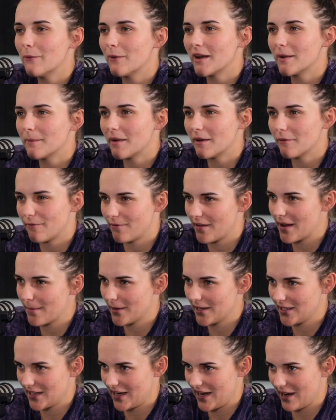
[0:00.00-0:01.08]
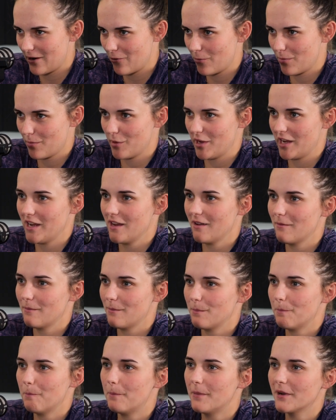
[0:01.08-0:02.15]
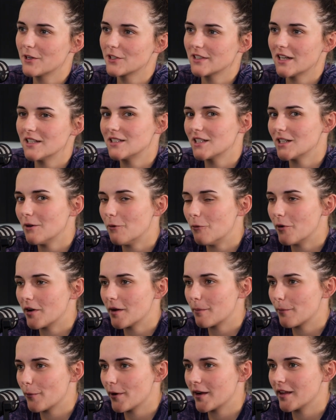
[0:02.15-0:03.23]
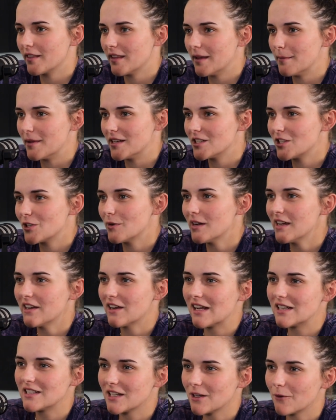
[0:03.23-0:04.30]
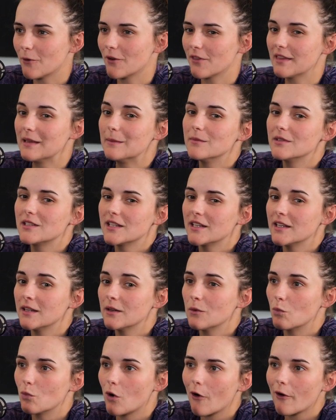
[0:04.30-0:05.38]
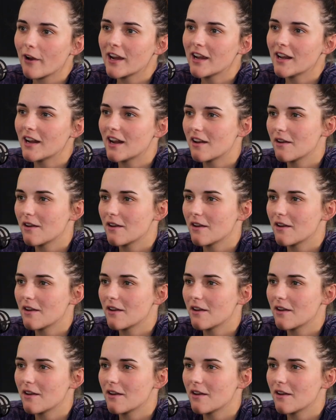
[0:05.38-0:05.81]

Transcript: in my family to help me, because I didn't want to bring them into it, and I didn't want them to worry, and I